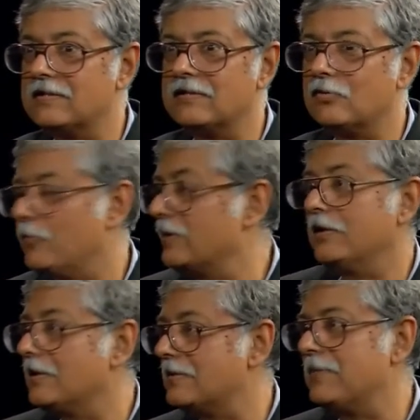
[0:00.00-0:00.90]
So
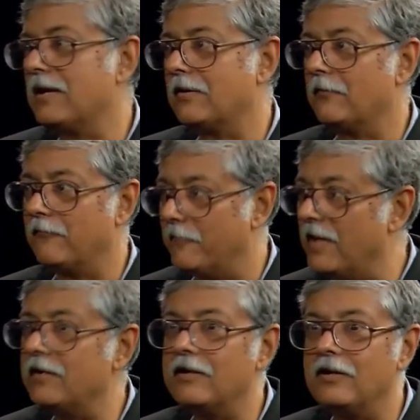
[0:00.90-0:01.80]
whether it's Bank of
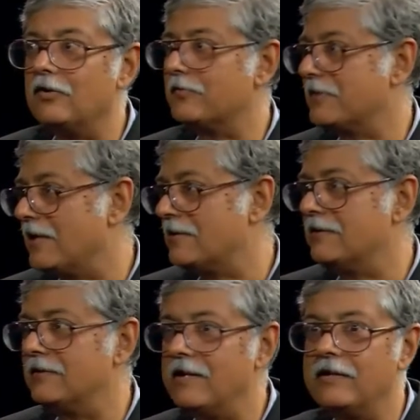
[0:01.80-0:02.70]
America or
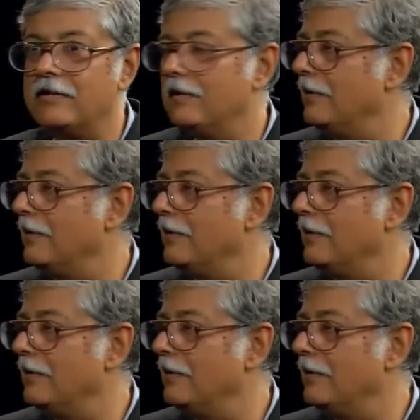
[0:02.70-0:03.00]
Santander,